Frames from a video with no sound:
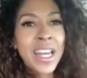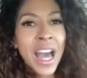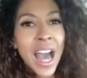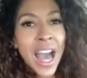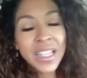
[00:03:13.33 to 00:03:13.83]

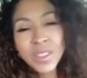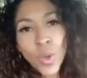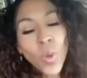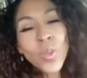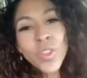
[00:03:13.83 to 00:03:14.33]
I
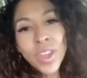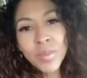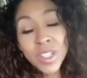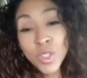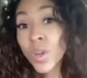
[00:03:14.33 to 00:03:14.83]
told them
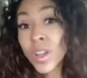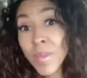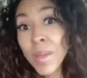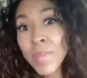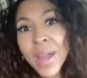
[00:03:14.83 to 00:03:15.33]
the story of
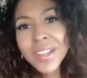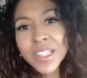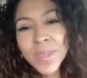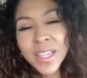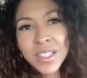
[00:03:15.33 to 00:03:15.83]
my
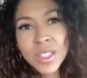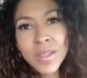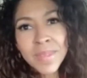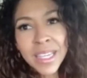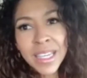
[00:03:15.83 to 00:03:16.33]
parents because to
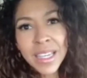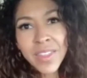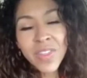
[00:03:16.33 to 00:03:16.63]
me